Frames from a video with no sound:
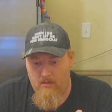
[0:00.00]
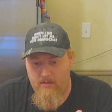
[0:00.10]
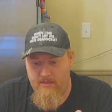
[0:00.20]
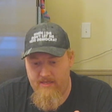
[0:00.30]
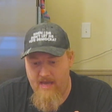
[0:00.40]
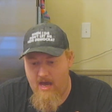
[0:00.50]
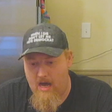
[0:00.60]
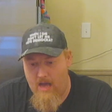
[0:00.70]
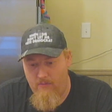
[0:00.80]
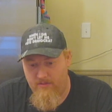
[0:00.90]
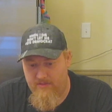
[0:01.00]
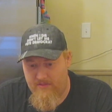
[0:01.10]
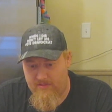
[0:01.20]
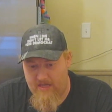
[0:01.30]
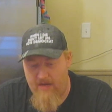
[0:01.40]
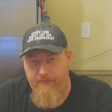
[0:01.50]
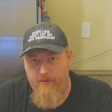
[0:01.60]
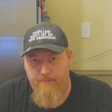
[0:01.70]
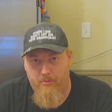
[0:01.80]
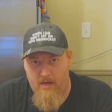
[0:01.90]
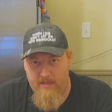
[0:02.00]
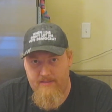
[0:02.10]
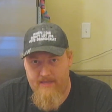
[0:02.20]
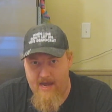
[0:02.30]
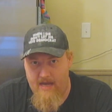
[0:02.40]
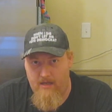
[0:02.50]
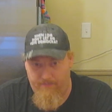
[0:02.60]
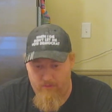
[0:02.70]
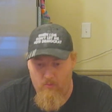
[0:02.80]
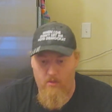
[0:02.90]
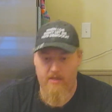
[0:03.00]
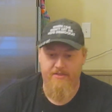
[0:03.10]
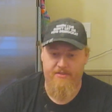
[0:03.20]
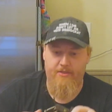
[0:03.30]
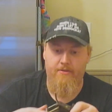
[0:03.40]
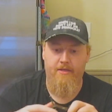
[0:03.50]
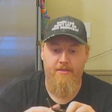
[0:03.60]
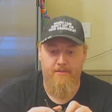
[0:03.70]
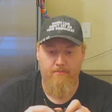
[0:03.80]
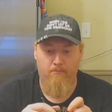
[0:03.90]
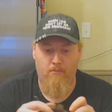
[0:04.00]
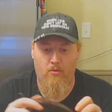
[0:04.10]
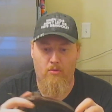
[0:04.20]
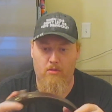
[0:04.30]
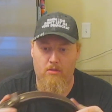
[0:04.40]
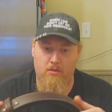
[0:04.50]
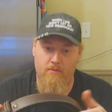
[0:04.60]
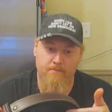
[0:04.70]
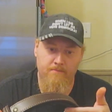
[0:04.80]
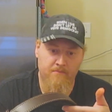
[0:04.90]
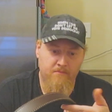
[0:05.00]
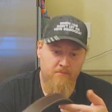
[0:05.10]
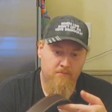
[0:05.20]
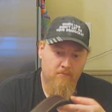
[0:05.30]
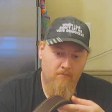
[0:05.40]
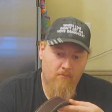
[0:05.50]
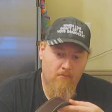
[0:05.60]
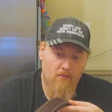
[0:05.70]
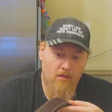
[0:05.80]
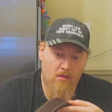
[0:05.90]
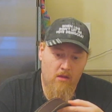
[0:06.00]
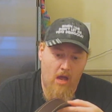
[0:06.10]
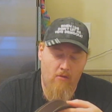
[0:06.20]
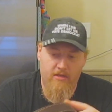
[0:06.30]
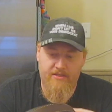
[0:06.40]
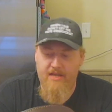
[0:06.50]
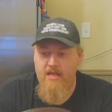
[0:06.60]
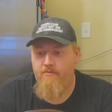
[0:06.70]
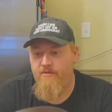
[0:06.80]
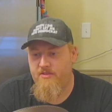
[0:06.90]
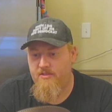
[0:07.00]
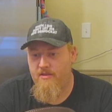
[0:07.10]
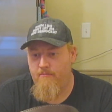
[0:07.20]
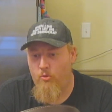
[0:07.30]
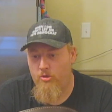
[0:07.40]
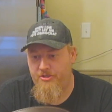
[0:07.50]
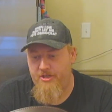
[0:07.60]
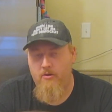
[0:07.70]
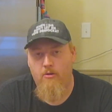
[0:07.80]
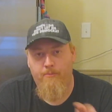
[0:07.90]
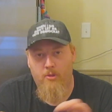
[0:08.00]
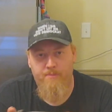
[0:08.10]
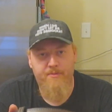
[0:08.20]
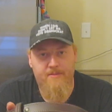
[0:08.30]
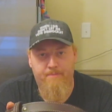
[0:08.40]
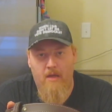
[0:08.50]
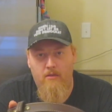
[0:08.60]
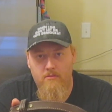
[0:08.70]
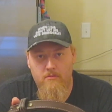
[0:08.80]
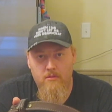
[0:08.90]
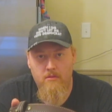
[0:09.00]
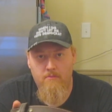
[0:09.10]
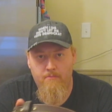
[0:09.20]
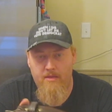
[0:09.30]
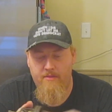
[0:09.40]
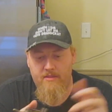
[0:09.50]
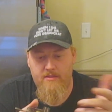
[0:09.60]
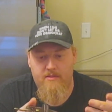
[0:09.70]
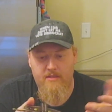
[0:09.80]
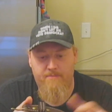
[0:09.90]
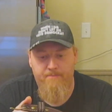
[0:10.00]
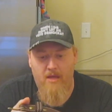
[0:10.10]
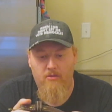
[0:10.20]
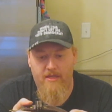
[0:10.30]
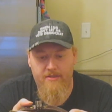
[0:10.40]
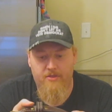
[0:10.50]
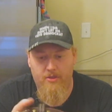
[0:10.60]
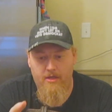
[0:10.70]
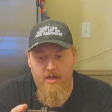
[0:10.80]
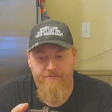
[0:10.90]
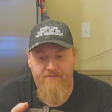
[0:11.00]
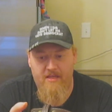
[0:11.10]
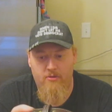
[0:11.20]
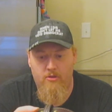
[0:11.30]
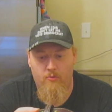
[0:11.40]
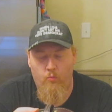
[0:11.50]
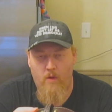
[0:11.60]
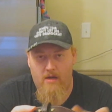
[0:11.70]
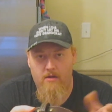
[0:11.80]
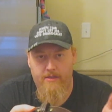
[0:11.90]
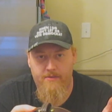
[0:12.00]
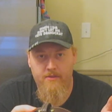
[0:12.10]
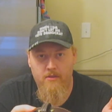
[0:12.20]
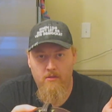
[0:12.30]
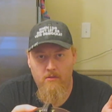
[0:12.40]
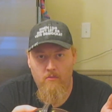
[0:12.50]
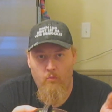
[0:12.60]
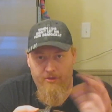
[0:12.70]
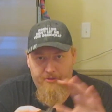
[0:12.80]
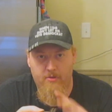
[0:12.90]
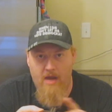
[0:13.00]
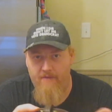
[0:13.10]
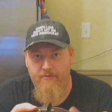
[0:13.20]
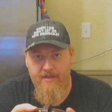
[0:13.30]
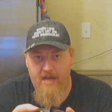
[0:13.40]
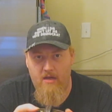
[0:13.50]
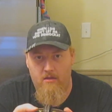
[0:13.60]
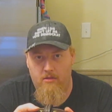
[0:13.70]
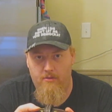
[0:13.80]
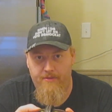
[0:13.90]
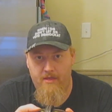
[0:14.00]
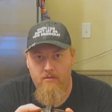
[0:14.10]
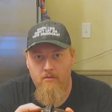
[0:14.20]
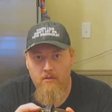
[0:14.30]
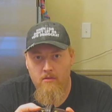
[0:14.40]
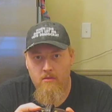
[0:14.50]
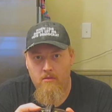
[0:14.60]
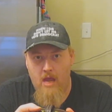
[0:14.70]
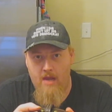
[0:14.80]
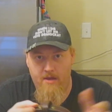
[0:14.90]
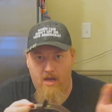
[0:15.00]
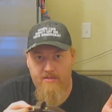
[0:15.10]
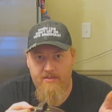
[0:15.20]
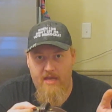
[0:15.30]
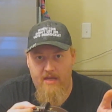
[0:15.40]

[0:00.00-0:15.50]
Yeah, I would say for the price tag, if you want a serious, more, I want to say this is a more general purpose belt. I mean, this belt is good enough that you could wear it with your everyday clothing and not stand